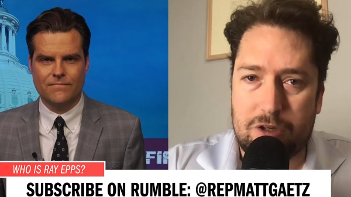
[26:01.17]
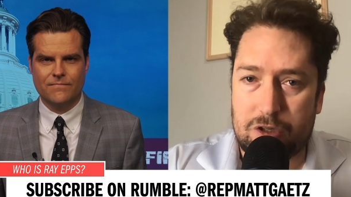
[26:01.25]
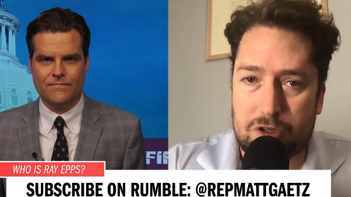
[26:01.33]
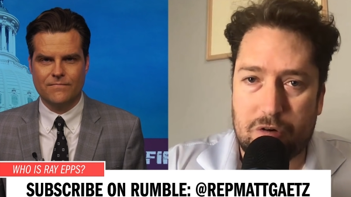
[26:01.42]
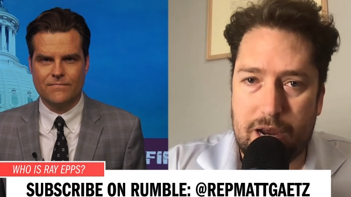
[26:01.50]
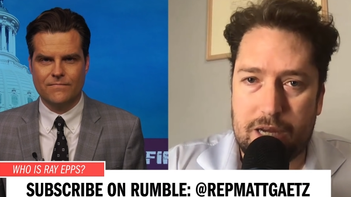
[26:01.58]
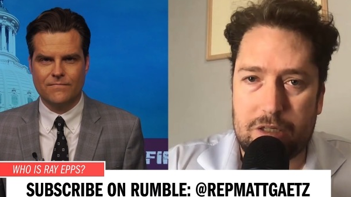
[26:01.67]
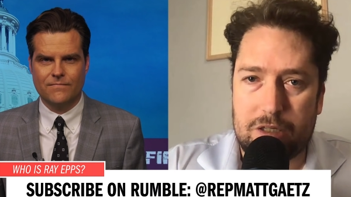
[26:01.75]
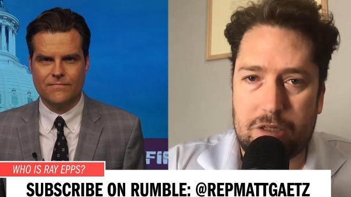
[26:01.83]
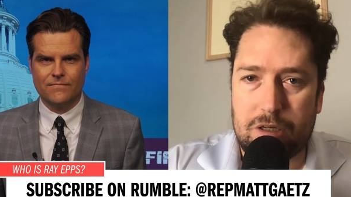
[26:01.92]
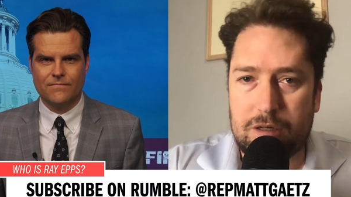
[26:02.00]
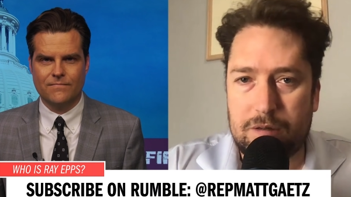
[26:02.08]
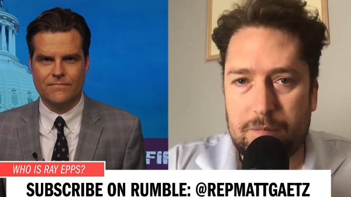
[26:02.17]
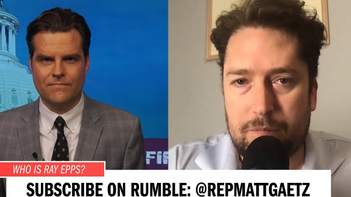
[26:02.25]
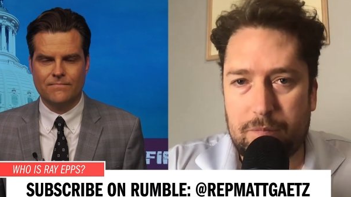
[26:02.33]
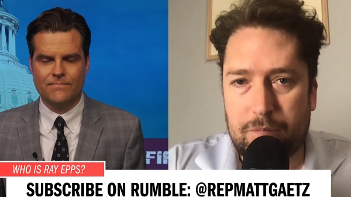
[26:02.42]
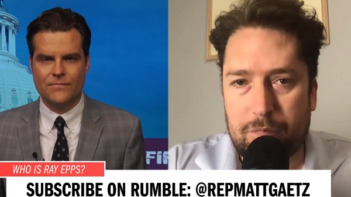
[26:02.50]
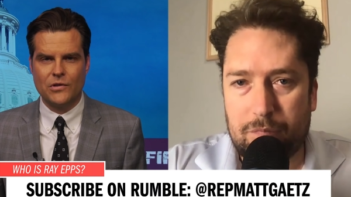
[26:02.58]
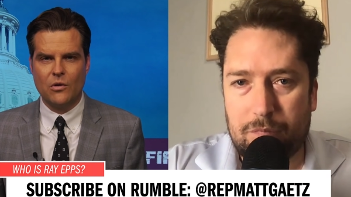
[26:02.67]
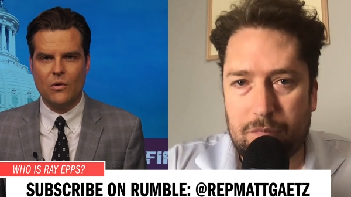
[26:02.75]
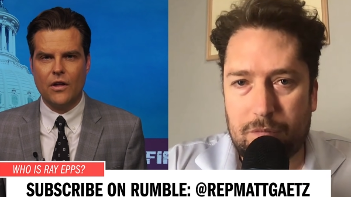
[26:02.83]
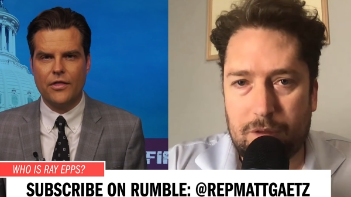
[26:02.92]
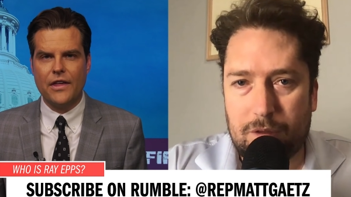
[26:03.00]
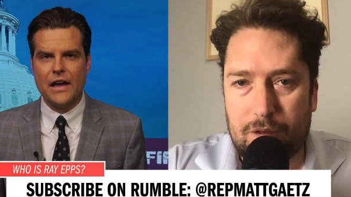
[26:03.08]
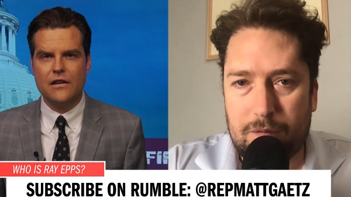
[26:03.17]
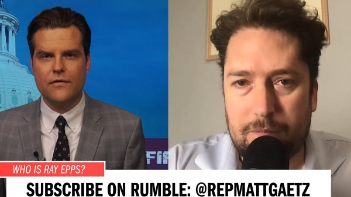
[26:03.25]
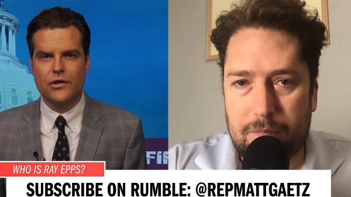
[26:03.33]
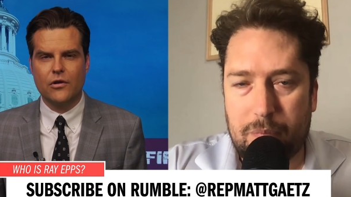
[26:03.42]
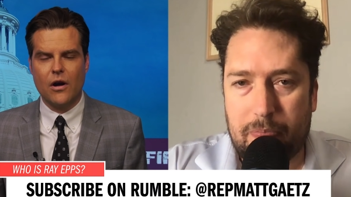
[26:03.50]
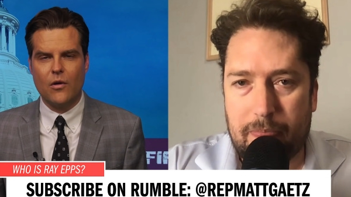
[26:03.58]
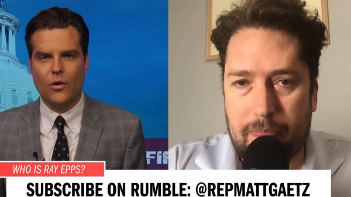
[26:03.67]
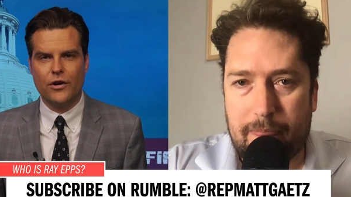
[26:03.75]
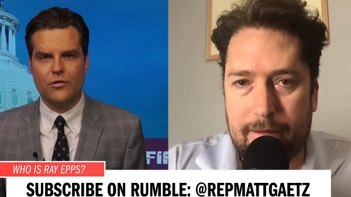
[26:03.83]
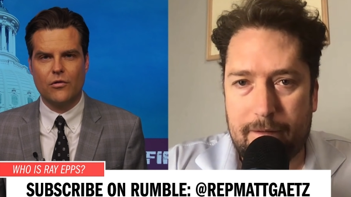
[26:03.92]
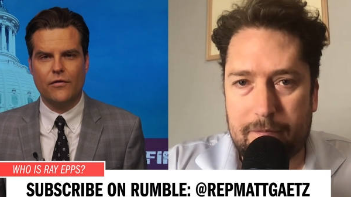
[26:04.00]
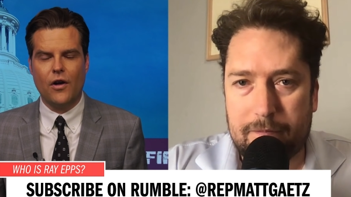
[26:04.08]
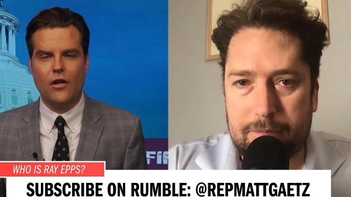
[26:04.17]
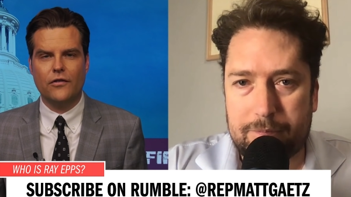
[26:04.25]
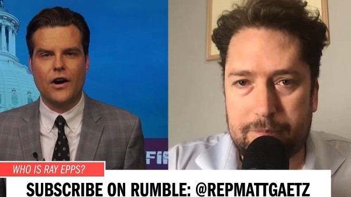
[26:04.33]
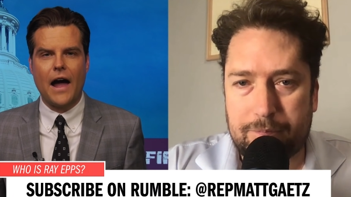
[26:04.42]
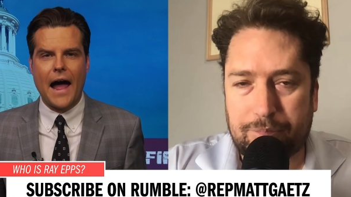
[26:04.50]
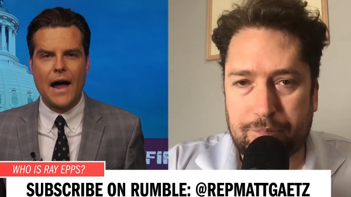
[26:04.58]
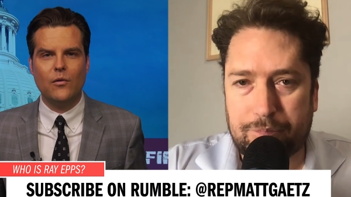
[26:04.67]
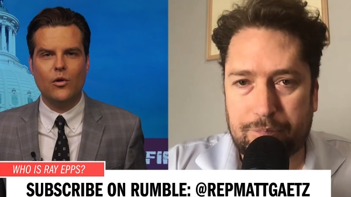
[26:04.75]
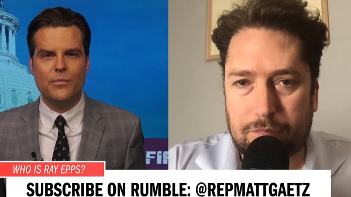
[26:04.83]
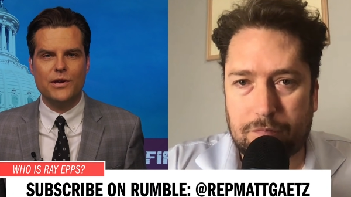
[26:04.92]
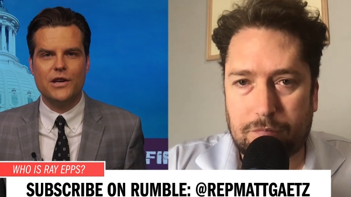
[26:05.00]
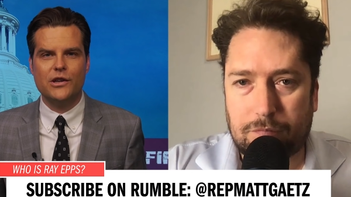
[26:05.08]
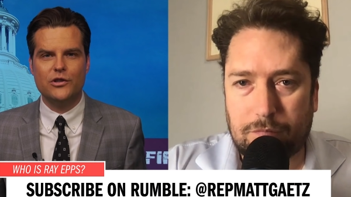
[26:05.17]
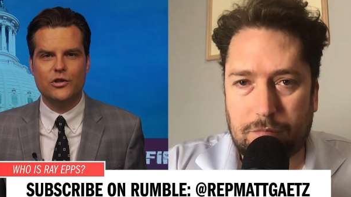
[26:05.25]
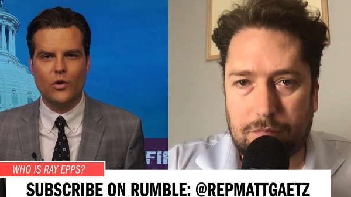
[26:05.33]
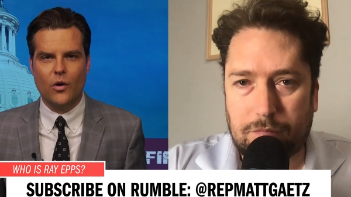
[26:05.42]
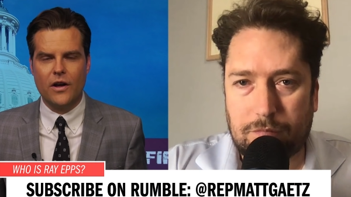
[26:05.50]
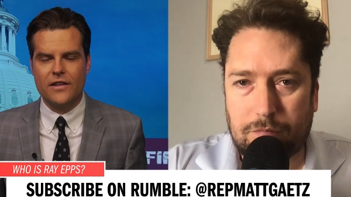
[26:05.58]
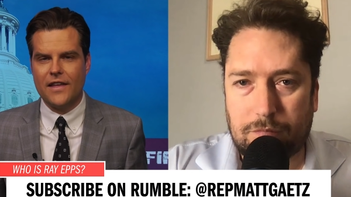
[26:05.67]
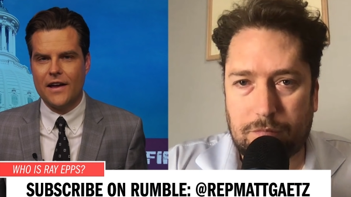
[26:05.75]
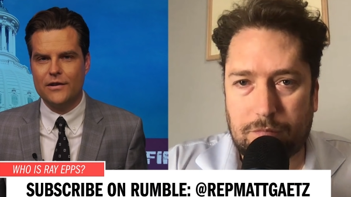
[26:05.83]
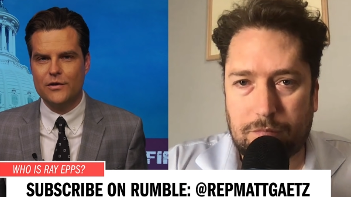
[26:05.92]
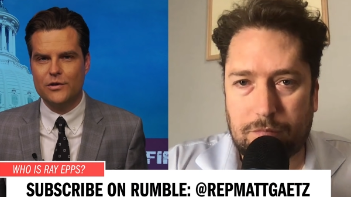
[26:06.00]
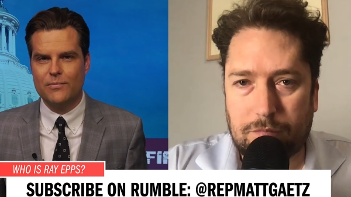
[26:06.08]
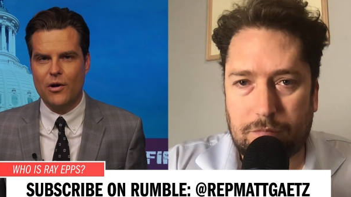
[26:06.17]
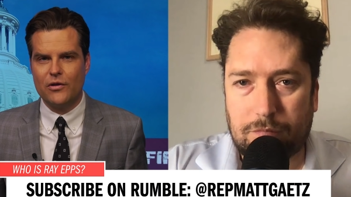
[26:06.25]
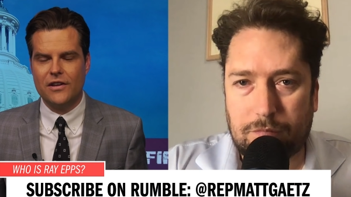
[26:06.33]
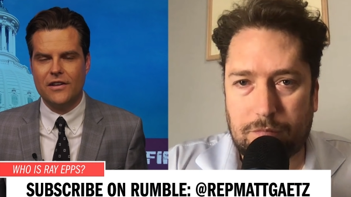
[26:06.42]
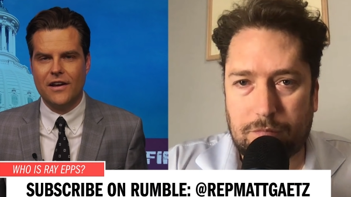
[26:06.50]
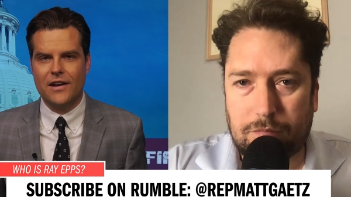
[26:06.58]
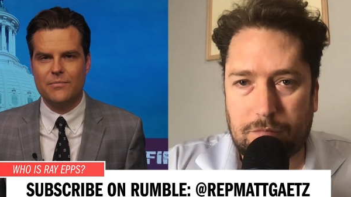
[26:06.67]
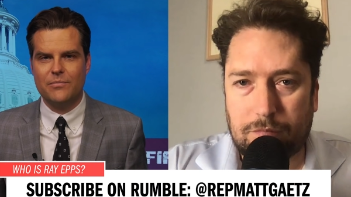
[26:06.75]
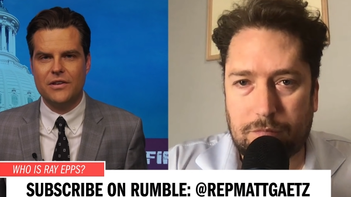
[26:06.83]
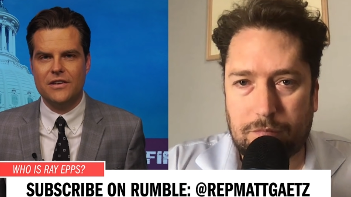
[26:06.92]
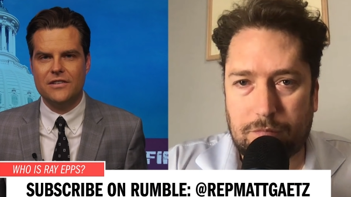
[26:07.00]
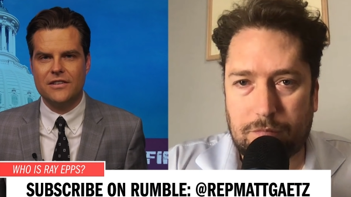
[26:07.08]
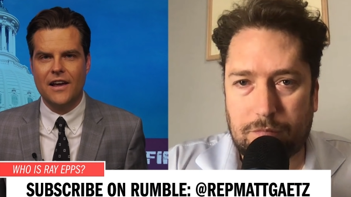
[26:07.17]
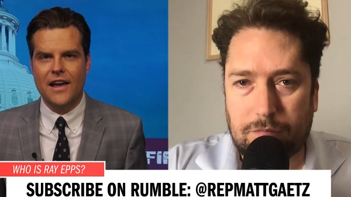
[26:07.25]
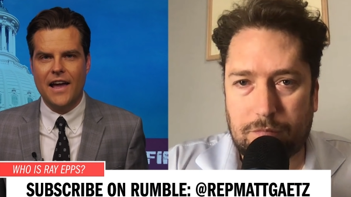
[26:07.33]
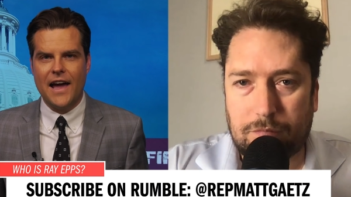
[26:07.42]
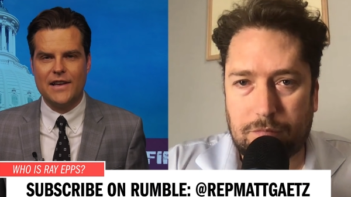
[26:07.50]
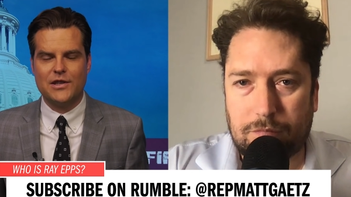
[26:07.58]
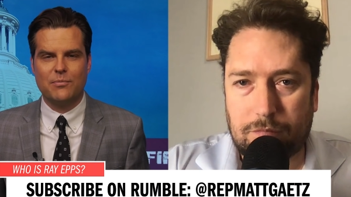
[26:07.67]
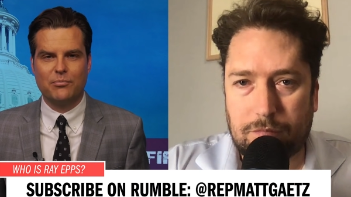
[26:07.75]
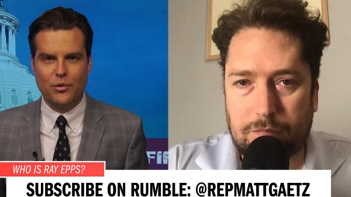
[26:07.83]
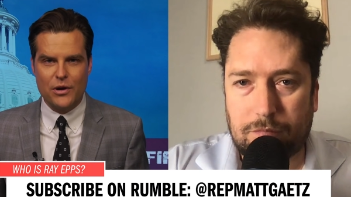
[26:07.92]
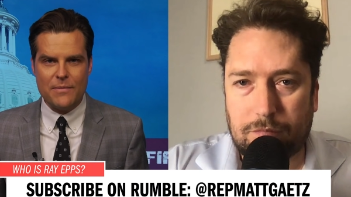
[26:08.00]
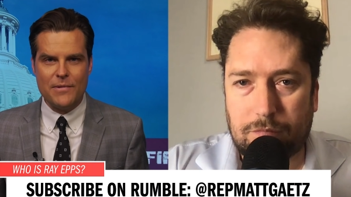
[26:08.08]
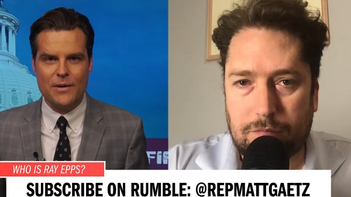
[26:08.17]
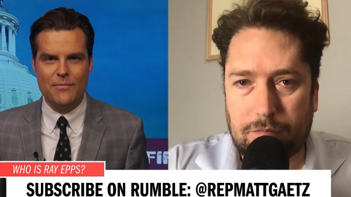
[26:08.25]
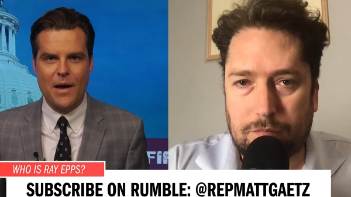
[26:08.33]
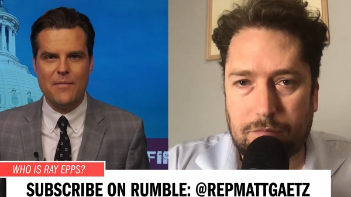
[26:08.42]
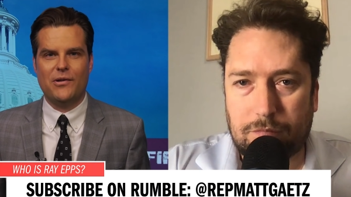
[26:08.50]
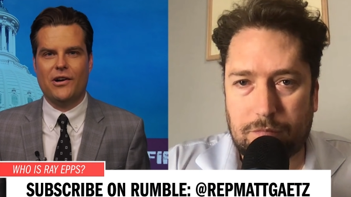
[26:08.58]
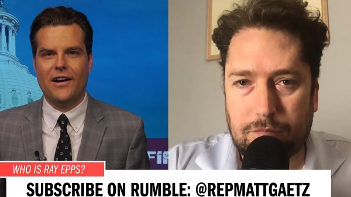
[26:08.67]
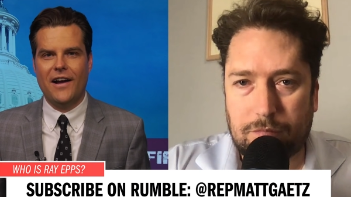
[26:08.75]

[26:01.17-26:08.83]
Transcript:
Speaker 1: disgrace.
Speaker 2: Well, thank you for the great work at Revolver. I will be enjoying that new smoking gun piece as a premium member.